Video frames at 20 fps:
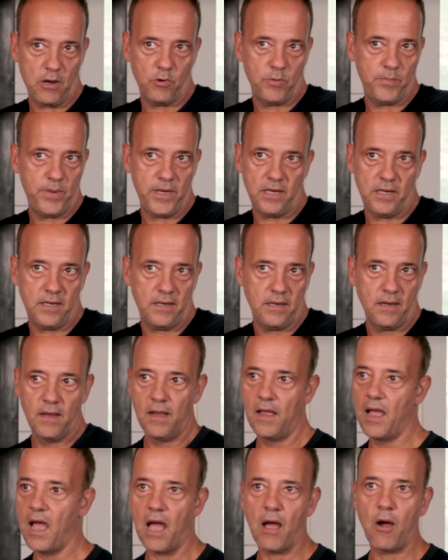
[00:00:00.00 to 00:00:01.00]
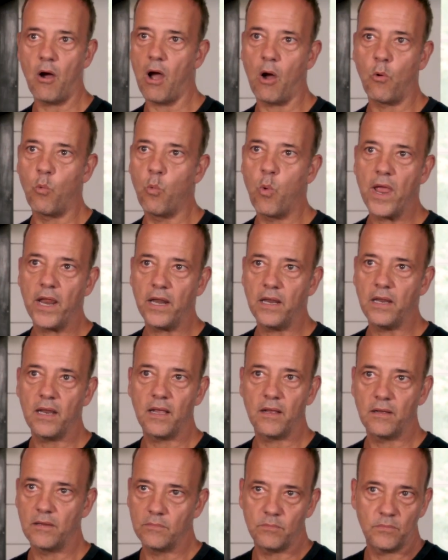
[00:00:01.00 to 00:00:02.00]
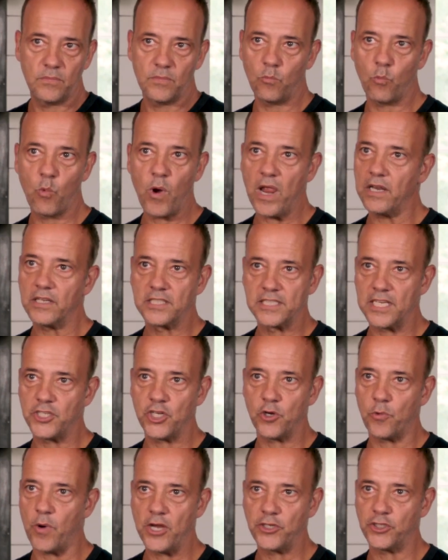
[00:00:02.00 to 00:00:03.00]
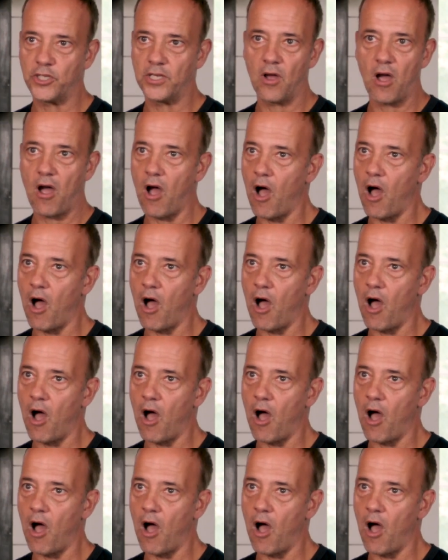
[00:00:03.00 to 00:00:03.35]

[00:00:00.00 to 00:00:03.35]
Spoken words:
it would be a win-win situation